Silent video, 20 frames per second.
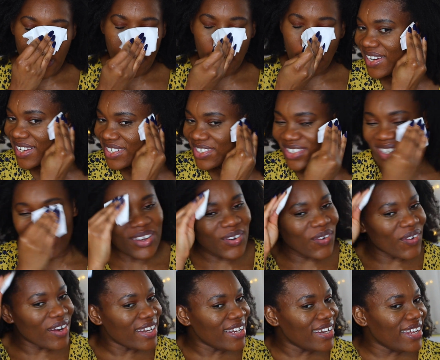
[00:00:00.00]
Literally
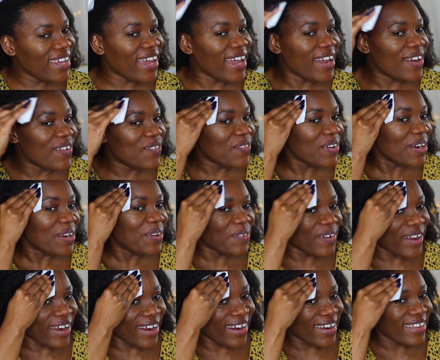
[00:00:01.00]
oily
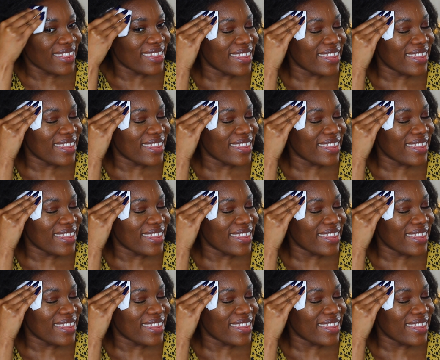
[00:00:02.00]
everywhere.